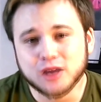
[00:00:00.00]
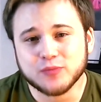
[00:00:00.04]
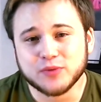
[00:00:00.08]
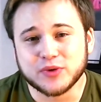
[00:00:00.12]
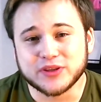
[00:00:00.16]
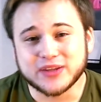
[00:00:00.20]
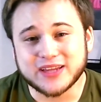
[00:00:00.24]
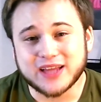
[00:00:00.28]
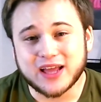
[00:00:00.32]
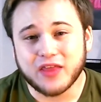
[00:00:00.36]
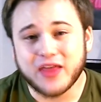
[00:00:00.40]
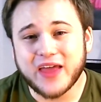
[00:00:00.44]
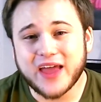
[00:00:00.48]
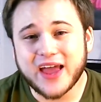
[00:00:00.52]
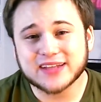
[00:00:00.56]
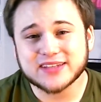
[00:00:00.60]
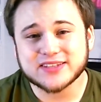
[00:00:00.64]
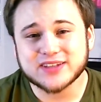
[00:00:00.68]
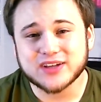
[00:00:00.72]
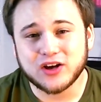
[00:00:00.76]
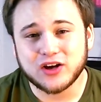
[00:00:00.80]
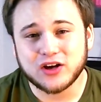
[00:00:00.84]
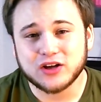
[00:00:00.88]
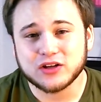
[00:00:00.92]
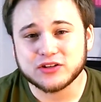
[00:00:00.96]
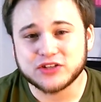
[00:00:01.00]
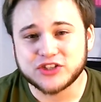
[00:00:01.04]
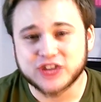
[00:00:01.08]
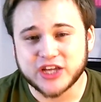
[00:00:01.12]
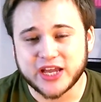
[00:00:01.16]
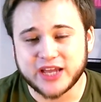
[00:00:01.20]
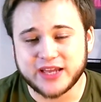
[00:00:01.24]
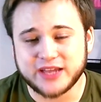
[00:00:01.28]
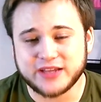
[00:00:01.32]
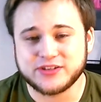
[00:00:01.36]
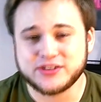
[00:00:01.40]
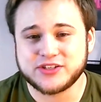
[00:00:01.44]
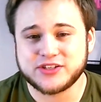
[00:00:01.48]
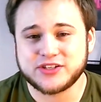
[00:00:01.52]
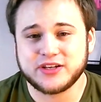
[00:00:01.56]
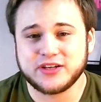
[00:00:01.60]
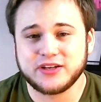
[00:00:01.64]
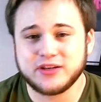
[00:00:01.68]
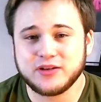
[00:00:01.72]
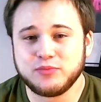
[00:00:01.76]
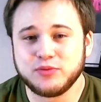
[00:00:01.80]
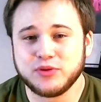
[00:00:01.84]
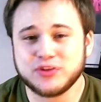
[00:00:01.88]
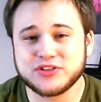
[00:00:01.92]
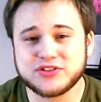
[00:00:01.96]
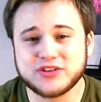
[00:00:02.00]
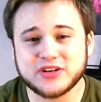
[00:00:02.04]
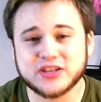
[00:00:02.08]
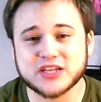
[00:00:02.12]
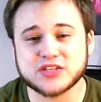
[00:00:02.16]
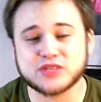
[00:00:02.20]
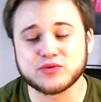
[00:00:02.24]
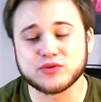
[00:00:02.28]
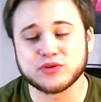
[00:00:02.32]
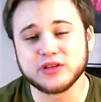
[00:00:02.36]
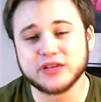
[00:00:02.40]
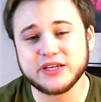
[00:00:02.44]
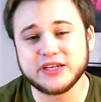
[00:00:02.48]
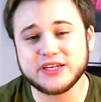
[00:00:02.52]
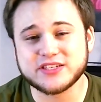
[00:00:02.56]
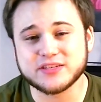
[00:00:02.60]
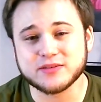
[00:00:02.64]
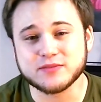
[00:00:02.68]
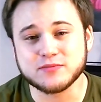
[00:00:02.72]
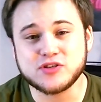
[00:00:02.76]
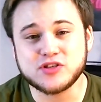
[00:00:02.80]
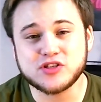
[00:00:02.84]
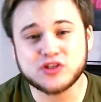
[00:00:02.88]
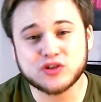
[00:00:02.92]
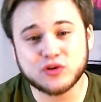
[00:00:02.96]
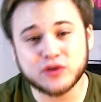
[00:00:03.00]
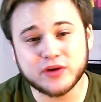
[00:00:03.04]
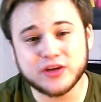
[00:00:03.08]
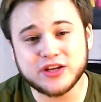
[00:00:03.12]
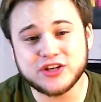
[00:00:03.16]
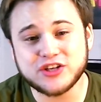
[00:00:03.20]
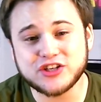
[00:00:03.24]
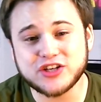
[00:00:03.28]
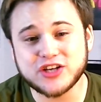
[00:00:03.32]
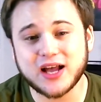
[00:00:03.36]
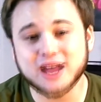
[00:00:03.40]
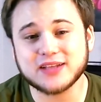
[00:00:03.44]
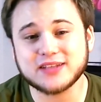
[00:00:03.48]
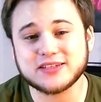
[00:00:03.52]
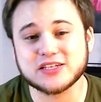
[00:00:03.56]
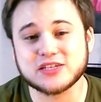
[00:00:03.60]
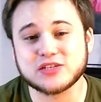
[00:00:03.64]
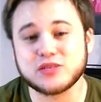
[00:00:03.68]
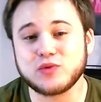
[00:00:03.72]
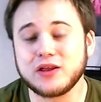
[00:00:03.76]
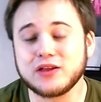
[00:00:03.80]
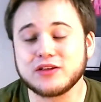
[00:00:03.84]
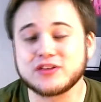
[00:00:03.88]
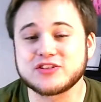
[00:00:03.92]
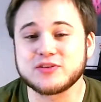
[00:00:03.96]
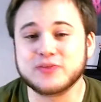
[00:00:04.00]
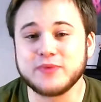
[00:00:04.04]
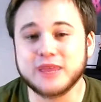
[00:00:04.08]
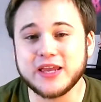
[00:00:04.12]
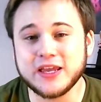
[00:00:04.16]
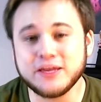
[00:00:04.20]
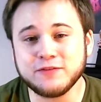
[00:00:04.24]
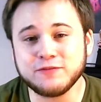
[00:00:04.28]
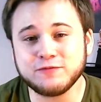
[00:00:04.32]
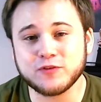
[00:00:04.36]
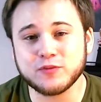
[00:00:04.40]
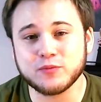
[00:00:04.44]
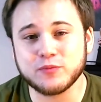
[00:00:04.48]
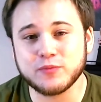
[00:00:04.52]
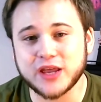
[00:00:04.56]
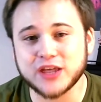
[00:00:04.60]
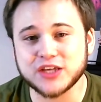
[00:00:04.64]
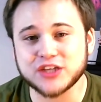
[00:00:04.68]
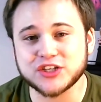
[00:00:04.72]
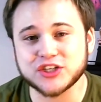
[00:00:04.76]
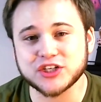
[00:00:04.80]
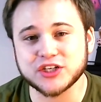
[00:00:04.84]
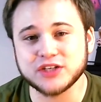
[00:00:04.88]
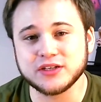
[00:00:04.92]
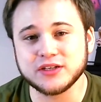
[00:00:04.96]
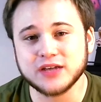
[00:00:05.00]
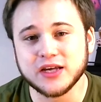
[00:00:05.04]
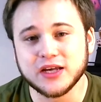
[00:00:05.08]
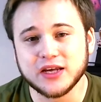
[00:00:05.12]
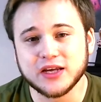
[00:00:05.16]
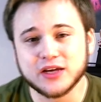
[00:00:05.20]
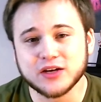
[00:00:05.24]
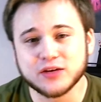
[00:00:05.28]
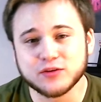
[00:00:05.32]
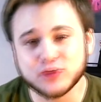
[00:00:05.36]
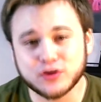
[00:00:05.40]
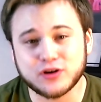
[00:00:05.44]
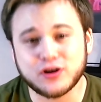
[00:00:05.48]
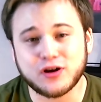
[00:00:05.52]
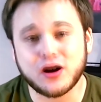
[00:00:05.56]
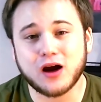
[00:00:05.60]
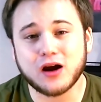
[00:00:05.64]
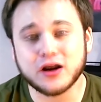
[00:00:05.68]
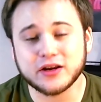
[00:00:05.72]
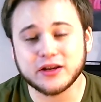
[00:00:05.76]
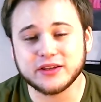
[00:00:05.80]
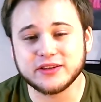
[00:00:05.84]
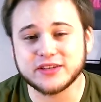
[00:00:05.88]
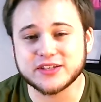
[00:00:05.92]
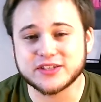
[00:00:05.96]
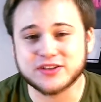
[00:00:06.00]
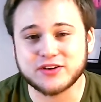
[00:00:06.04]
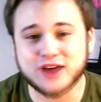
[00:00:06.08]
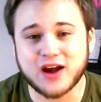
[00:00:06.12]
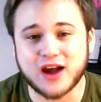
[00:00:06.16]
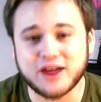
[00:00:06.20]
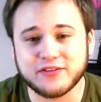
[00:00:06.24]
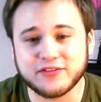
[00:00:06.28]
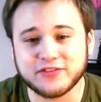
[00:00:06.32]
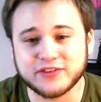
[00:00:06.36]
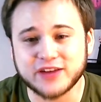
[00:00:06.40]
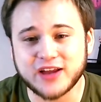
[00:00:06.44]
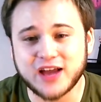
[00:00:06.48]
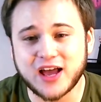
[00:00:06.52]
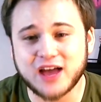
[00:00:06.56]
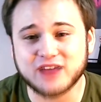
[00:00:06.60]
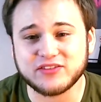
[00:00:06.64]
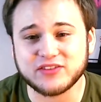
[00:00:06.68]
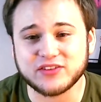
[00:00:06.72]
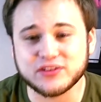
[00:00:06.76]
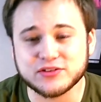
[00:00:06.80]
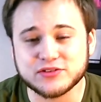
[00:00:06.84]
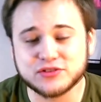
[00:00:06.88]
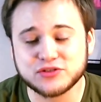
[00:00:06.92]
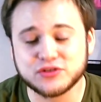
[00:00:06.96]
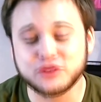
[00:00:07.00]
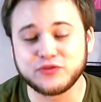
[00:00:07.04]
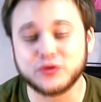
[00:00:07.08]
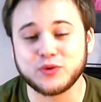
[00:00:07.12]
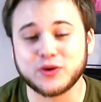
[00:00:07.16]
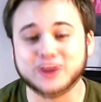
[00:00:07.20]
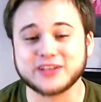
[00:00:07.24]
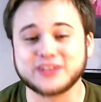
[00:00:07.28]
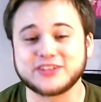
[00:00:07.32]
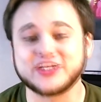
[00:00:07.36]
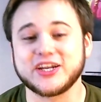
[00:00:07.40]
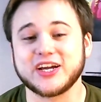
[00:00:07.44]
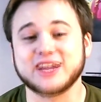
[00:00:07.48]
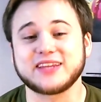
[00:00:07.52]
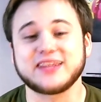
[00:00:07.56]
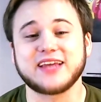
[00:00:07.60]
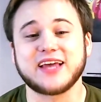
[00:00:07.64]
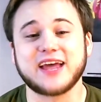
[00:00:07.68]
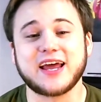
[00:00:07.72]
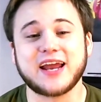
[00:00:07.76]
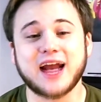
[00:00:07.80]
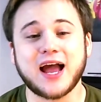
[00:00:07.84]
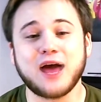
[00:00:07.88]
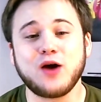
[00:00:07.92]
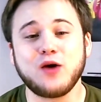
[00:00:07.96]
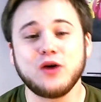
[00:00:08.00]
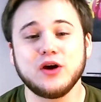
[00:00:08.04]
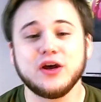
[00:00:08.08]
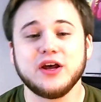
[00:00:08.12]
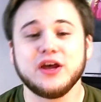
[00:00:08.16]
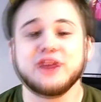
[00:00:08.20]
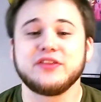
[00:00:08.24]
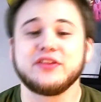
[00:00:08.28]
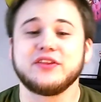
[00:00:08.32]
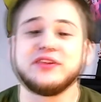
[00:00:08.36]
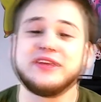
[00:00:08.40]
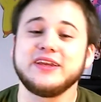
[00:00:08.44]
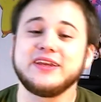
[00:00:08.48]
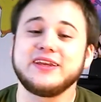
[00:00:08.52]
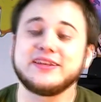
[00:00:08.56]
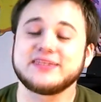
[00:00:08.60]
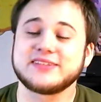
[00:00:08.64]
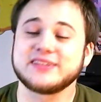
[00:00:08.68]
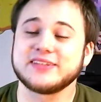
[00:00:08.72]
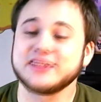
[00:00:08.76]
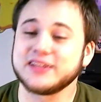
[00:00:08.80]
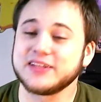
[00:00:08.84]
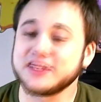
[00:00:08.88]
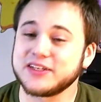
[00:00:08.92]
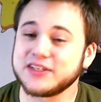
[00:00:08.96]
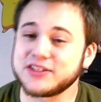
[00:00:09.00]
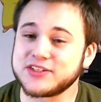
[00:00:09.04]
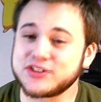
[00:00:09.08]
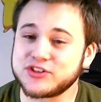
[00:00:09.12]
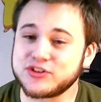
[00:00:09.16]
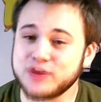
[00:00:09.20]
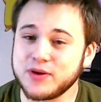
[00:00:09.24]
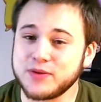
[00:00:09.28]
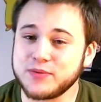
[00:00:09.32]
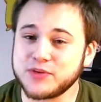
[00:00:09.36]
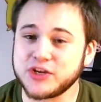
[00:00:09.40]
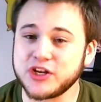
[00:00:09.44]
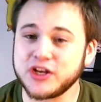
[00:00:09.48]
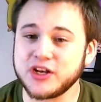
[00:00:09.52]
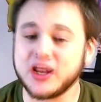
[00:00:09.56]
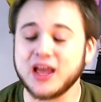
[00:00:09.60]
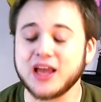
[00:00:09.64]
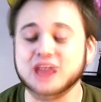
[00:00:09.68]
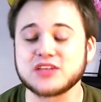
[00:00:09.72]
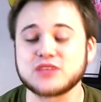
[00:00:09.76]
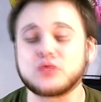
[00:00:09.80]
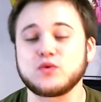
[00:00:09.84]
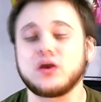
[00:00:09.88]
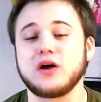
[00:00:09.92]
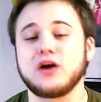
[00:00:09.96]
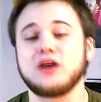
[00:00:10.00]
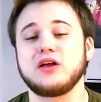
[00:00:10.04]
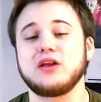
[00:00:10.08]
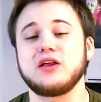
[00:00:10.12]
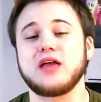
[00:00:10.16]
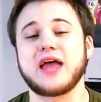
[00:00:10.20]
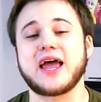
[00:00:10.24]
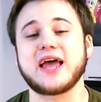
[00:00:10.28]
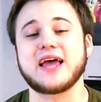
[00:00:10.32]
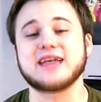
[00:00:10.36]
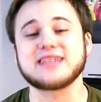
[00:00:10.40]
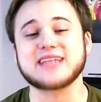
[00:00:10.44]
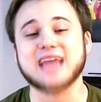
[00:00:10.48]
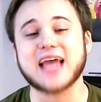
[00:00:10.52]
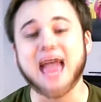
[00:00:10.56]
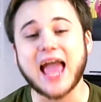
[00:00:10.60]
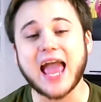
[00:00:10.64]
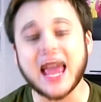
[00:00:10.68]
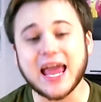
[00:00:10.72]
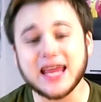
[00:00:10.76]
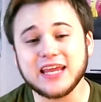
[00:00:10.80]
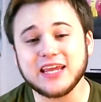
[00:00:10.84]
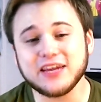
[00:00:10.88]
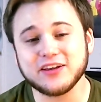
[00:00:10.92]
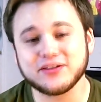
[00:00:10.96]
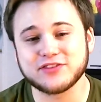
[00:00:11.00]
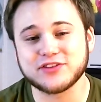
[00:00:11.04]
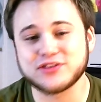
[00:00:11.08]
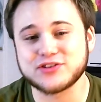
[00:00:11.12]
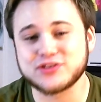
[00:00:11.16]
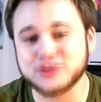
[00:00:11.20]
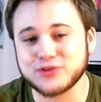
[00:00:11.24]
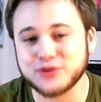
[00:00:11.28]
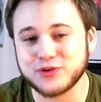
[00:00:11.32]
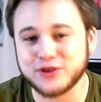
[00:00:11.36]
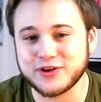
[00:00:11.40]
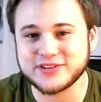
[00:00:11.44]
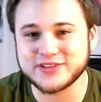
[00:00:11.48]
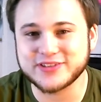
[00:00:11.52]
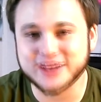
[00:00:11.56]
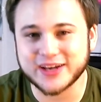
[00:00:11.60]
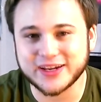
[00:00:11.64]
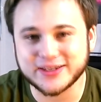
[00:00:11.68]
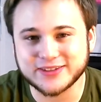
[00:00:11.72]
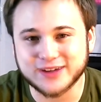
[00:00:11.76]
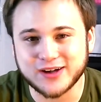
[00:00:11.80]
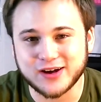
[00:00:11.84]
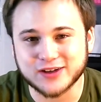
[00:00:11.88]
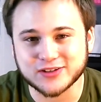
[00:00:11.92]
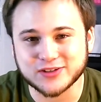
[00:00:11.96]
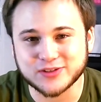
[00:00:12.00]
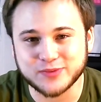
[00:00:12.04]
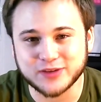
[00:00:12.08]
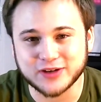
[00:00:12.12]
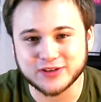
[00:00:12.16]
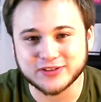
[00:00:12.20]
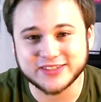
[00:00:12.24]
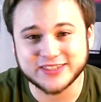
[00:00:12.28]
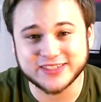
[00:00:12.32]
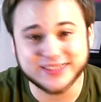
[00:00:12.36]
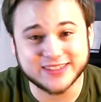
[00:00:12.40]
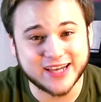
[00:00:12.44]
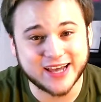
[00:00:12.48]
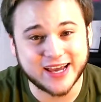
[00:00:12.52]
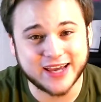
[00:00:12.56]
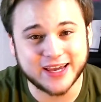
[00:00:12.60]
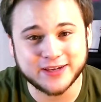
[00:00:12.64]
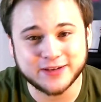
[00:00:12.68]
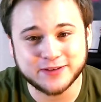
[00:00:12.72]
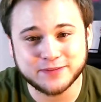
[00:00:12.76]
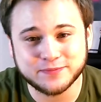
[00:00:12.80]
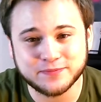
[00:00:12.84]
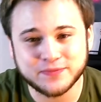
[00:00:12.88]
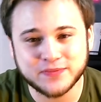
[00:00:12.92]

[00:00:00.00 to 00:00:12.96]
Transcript: But now that's all changed. Blizzard has released some screenshots as well as some information regarding this graphic novel. So if you want to check that out, the link is in the description as well as any of the stories that I talked about today.